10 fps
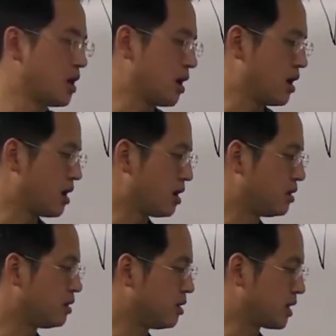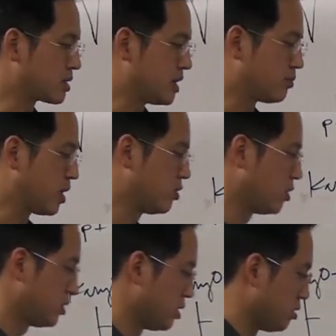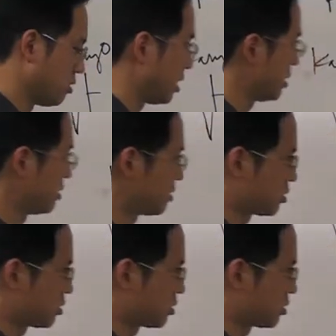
And the next step that you would do in